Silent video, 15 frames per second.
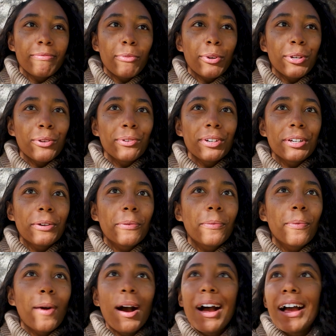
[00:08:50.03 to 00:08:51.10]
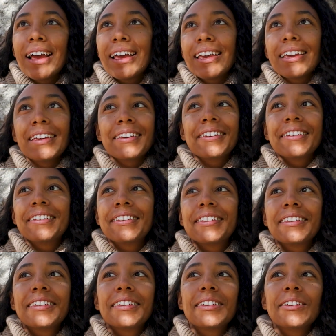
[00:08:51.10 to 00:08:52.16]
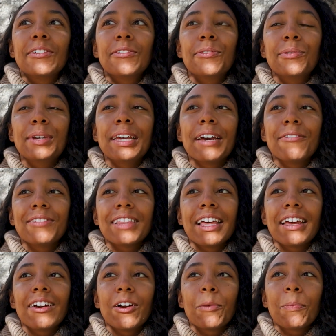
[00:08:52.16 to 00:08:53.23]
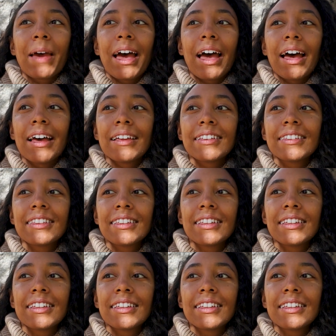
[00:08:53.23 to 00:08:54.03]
wondering why we have let our path